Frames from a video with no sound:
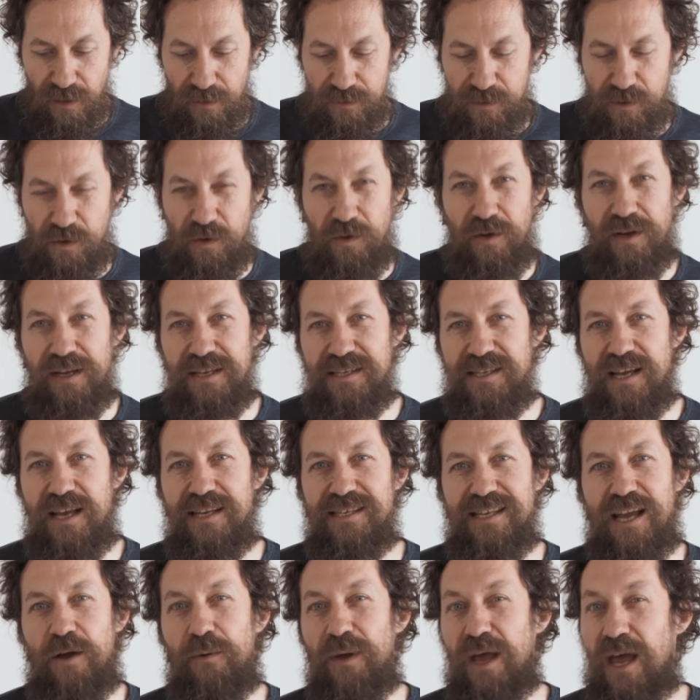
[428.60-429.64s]
So you can
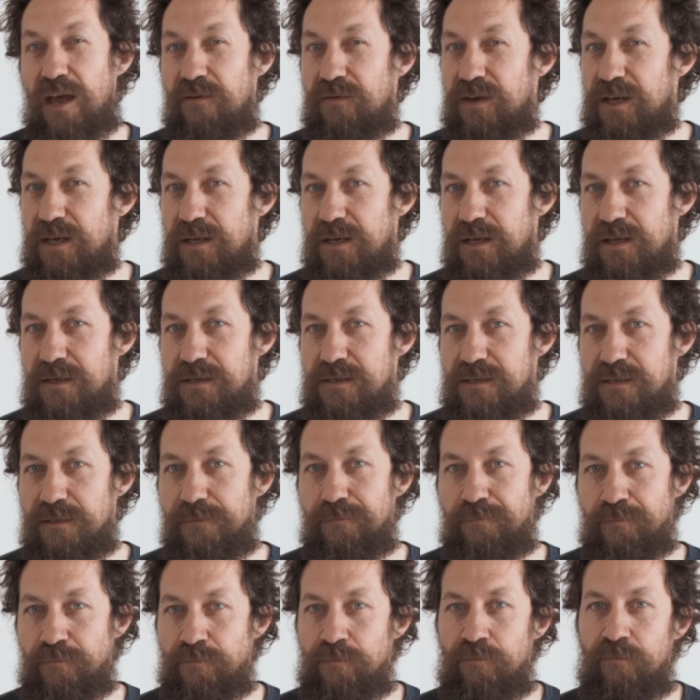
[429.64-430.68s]
assess how heavy it
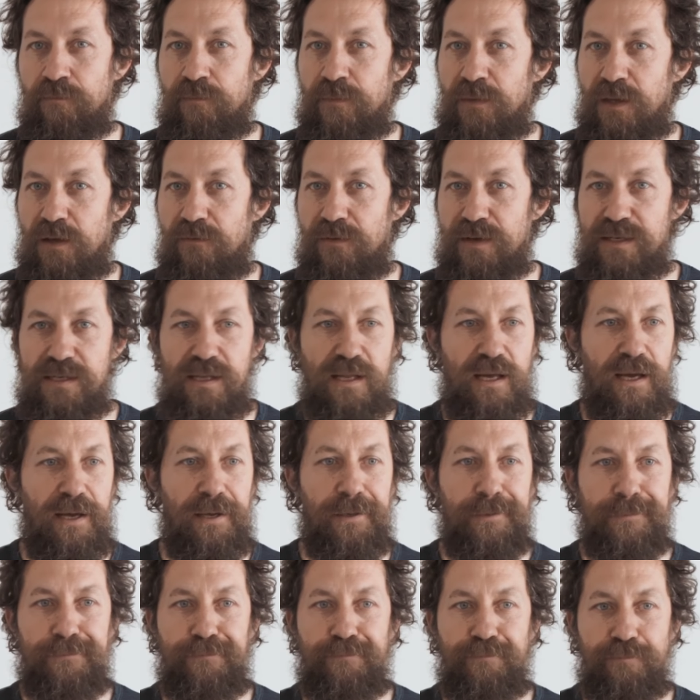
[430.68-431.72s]
is, if it's like